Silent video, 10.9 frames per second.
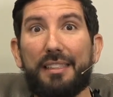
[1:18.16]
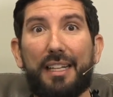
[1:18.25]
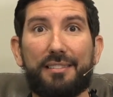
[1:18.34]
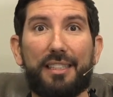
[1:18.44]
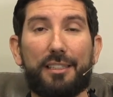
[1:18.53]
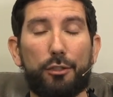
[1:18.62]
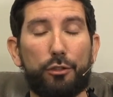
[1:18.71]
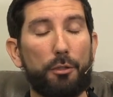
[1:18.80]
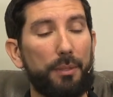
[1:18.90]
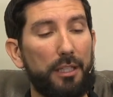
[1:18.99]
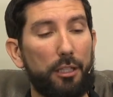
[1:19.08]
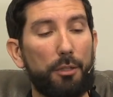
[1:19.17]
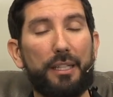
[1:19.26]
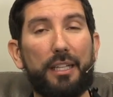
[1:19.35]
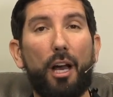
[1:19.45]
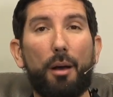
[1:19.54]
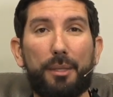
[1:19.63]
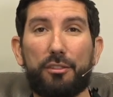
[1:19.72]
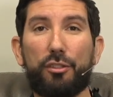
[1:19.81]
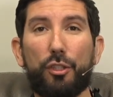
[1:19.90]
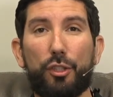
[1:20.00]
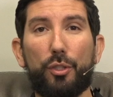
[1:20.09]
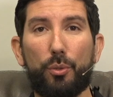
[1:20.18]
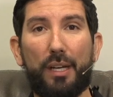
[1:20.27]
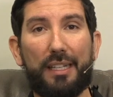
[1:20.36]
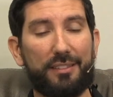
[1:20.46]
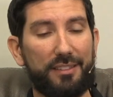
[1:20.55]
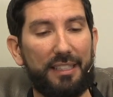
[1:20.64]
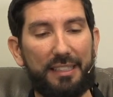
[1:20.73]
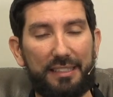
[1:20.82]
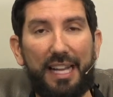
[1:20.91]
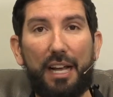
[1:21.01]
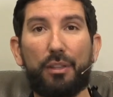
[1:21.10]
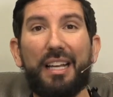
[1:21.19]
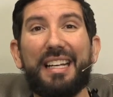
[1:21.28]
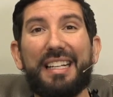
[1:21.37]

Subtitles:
That signal could be coming to you and sitting down.